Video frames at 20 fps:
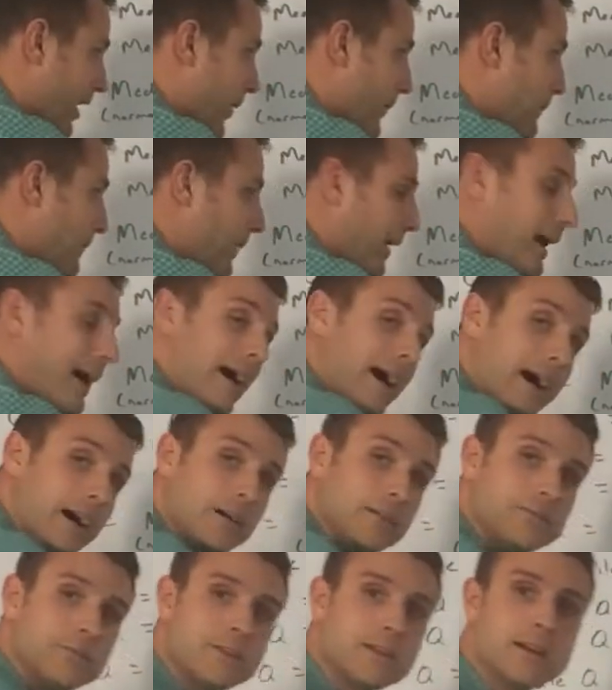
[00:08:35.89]

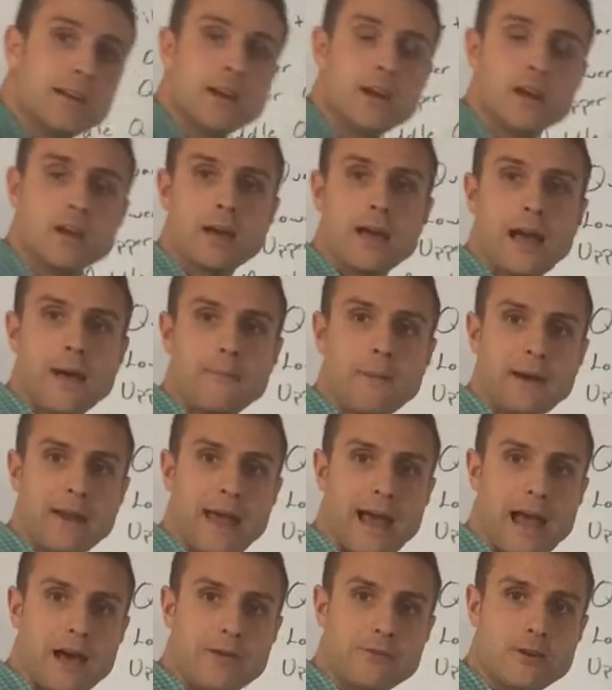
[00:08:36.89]
above, about
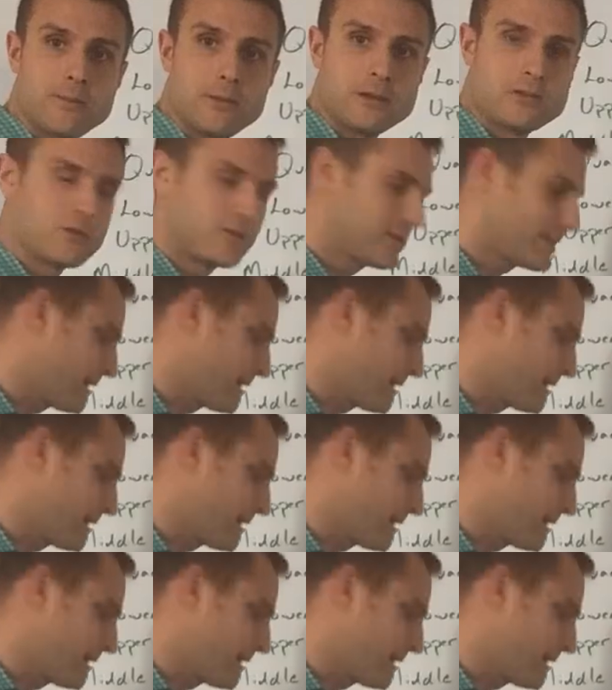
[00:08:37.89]
halfway between